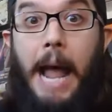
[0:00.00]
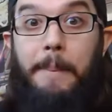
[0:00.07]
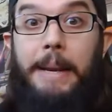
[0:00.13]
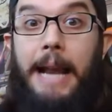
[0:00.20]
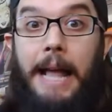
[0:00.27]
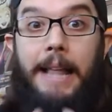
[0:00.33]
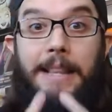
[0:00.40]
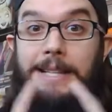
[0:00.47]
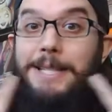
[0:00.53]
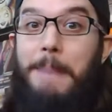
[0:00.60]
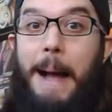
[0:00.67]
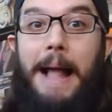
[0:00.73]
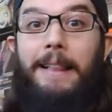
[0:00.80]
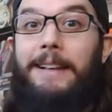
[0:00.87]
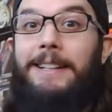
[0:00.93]
I mean, I was
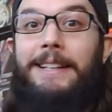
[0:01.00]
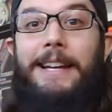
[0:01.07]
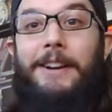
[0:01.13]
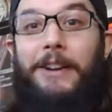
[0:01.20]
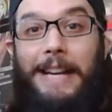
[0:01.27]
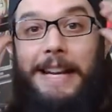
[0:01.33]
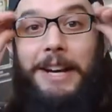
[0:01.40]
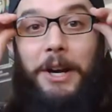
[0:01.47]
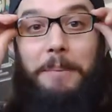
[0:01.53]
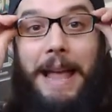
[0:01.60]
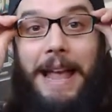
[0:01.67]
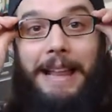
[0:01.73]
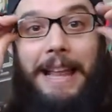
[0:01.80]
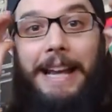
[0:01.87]
smiling ear to ear, man.